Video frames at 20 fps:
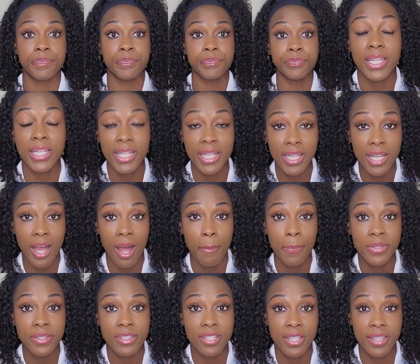Leading
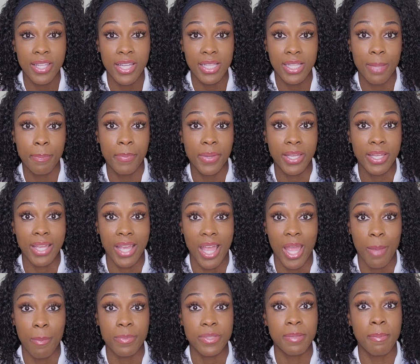up into the Olympic
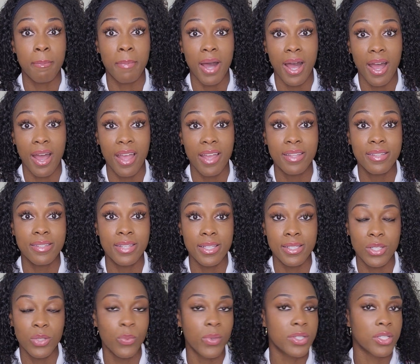Games, my
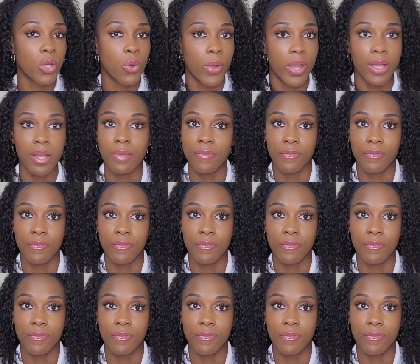season was going